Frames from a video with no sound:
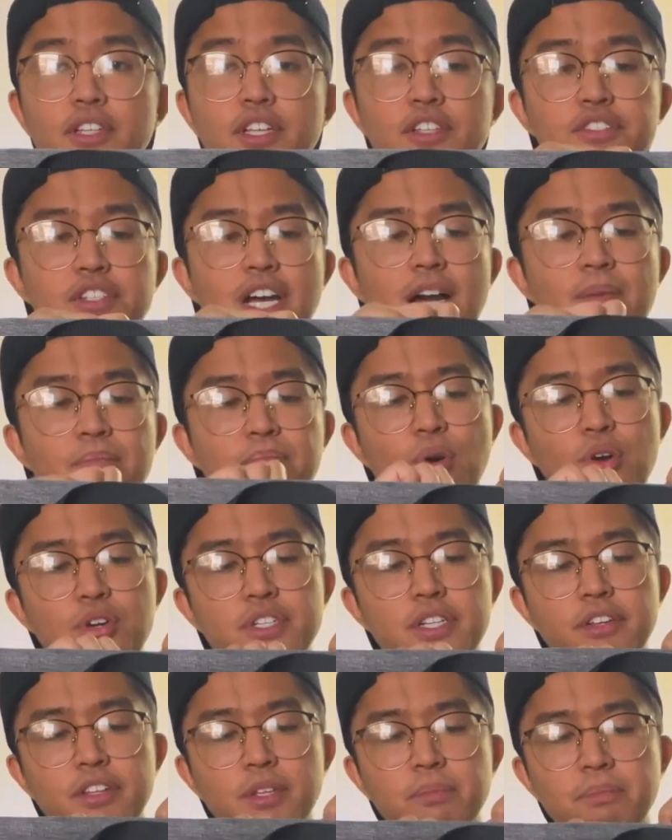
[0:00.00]
the top
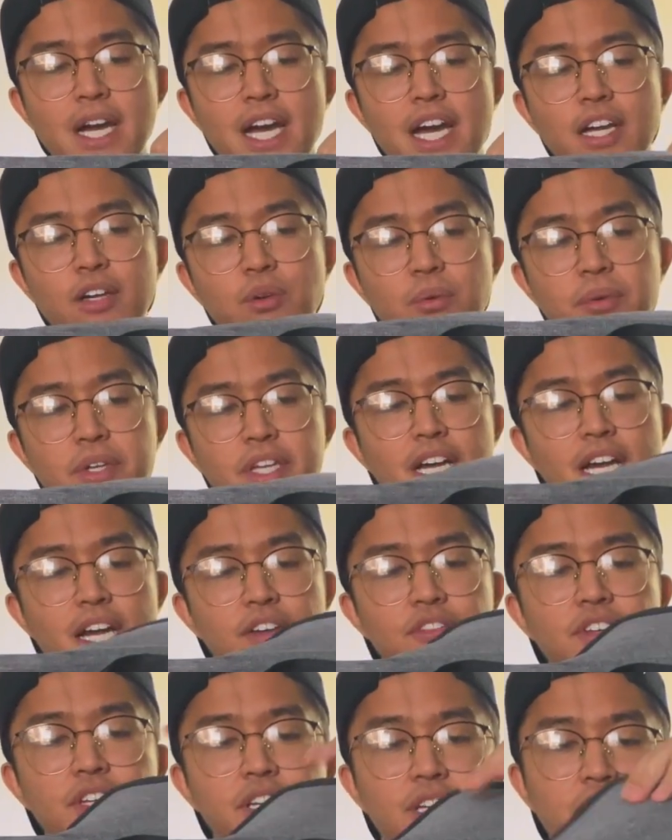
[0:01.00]
portion of the bag, what we
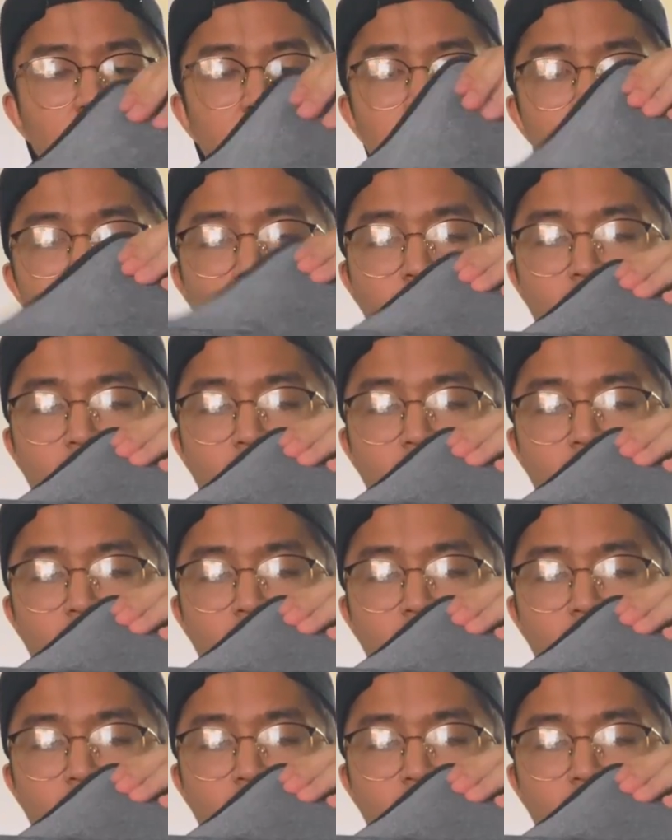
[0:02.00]
have here